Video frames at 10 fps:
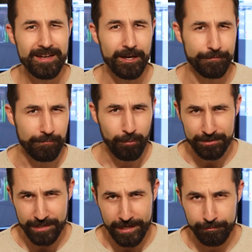Now if you've
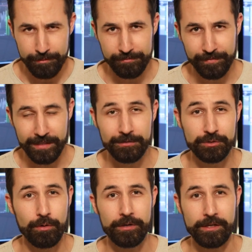watched either of those videos,
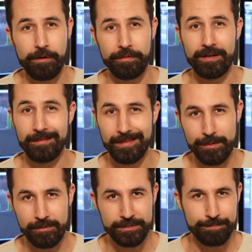you already know that a
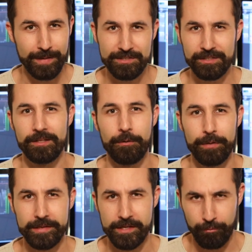limiter is basically a
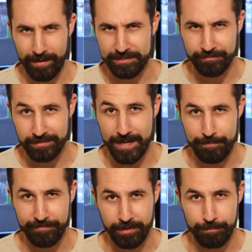really aggressive
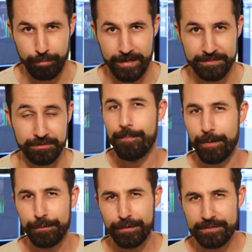type of compressor.
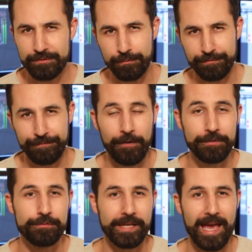Both of these tools fall
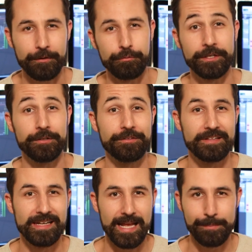into a category called
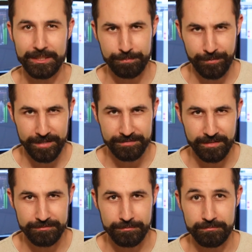dynamics
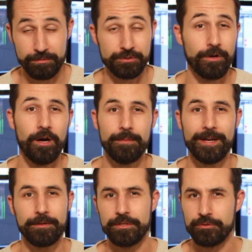processors, which are all
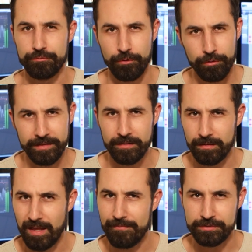about controlling the
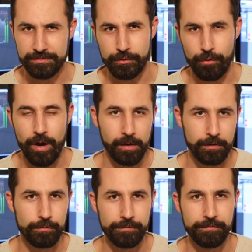levels of your
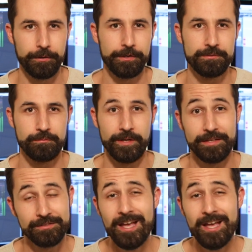audio in various ways.